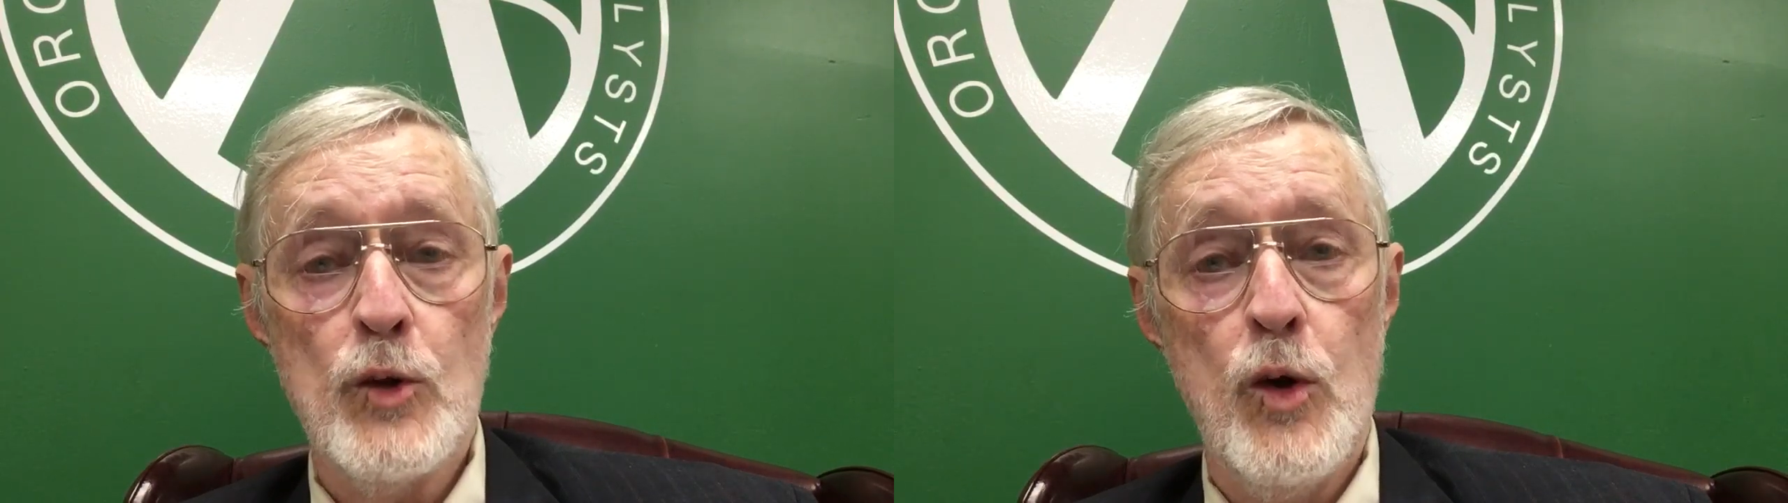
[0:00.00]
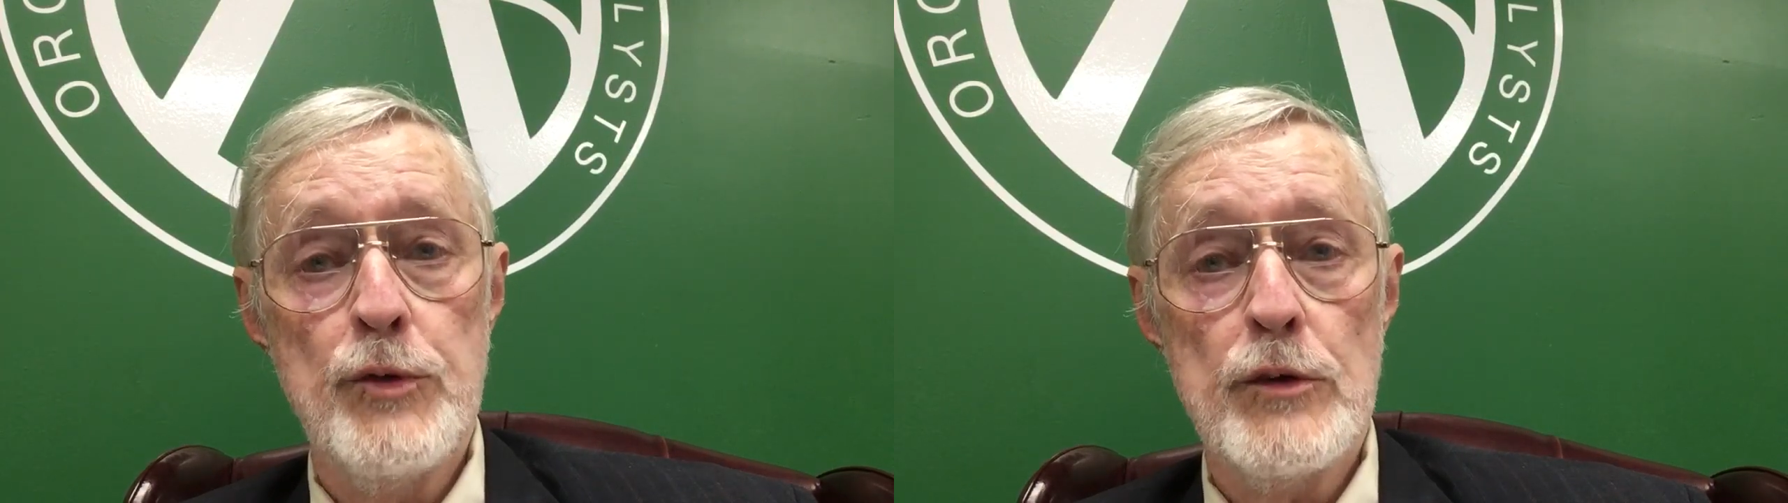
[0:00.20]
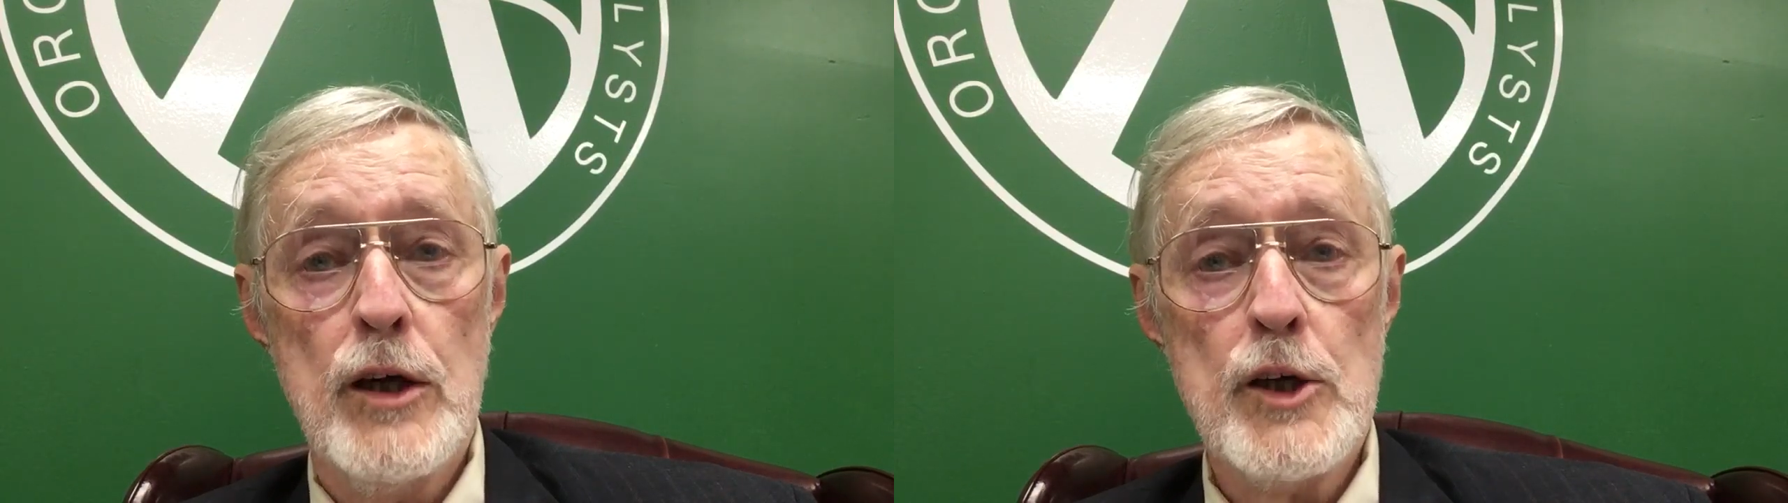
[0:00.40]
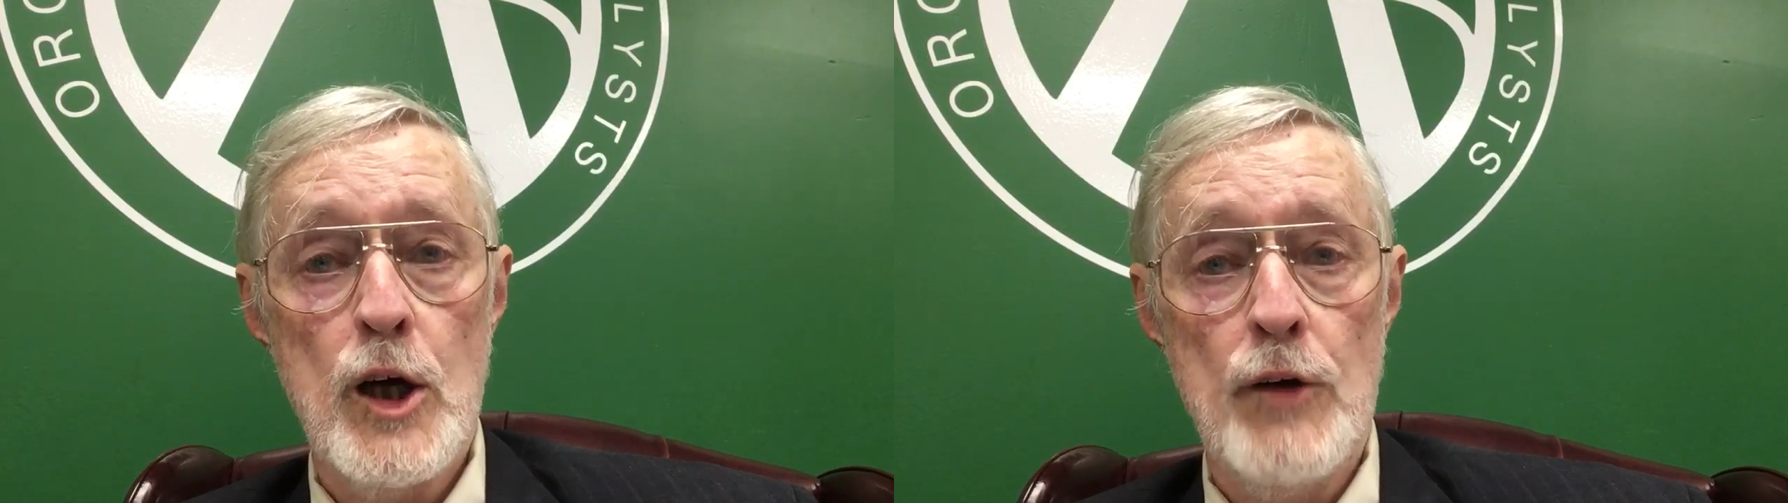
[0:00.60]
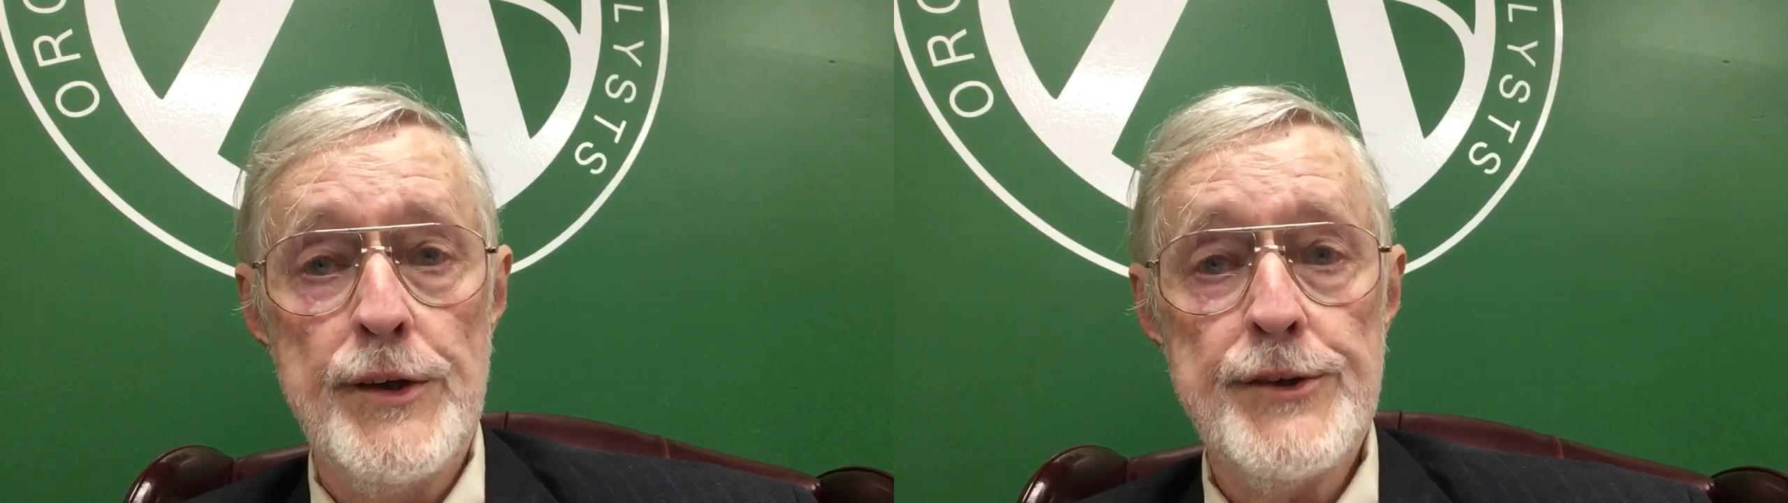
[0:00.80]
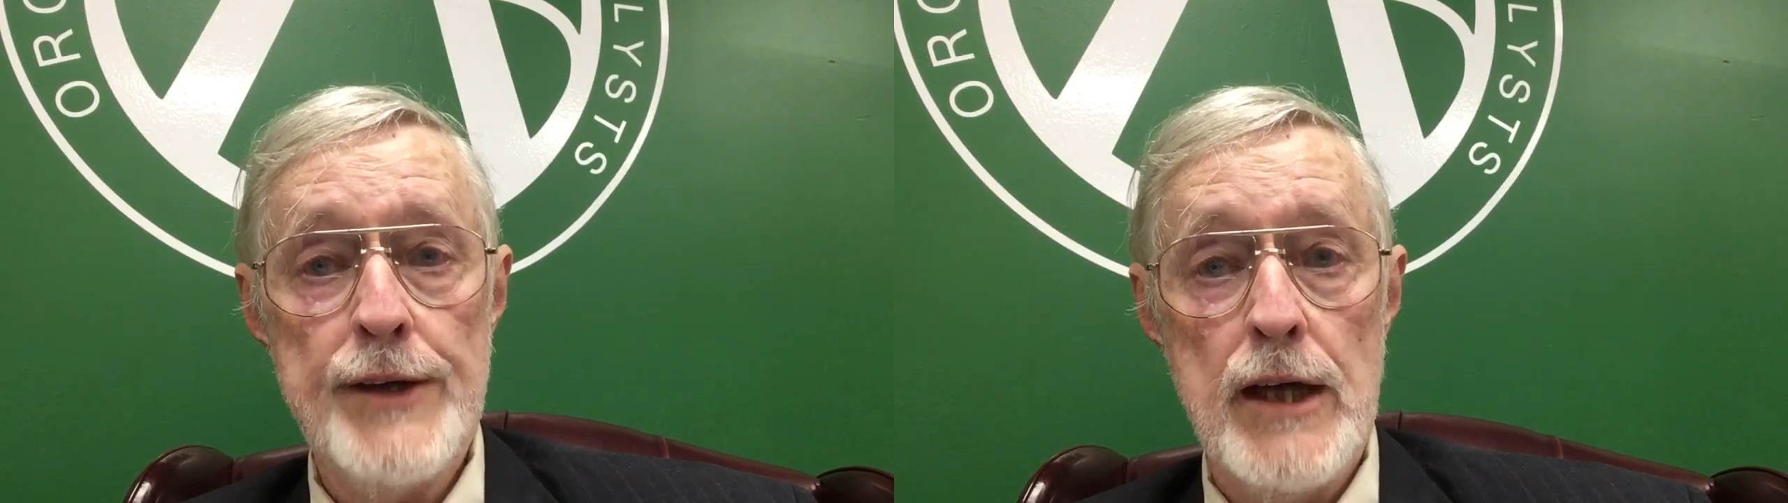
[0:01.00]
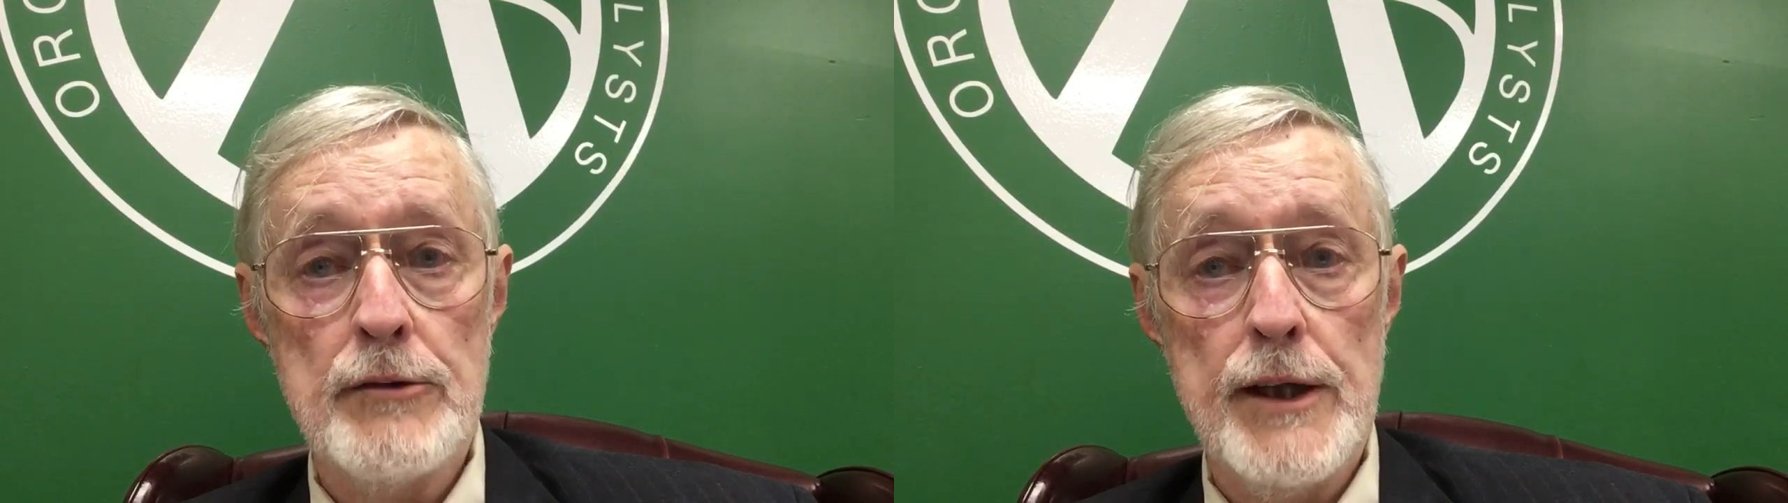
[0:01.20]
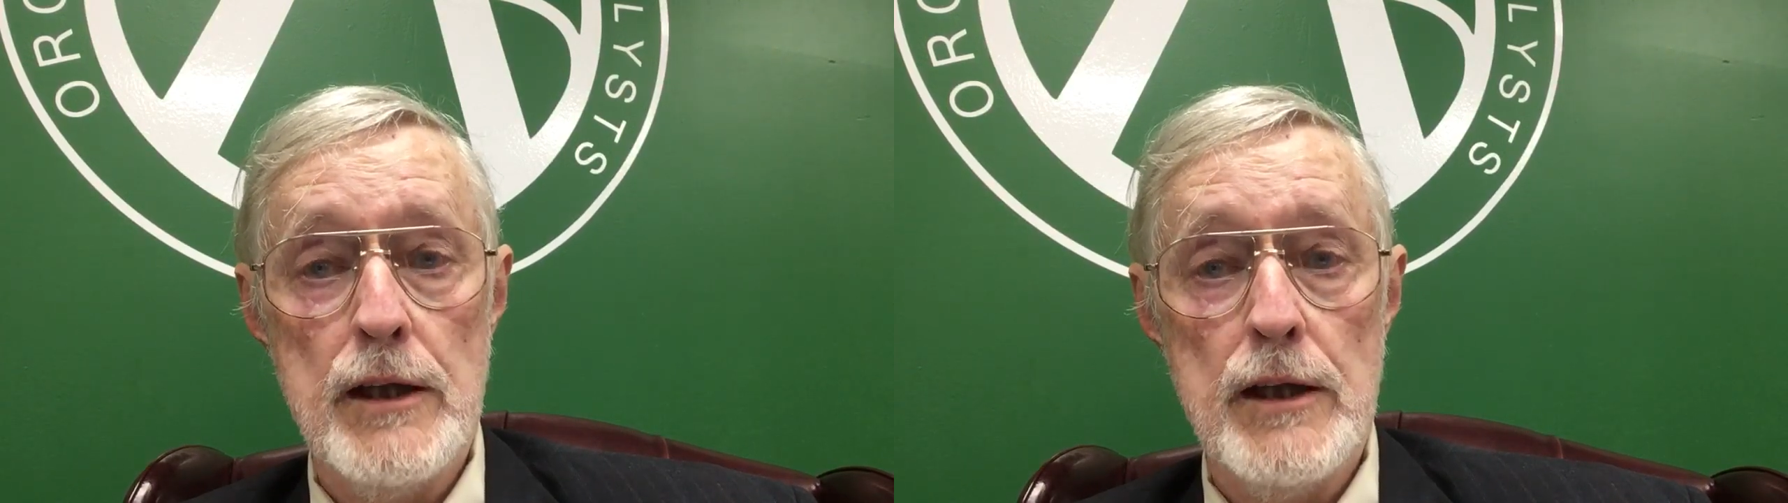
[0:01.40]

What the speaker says: over our current salary.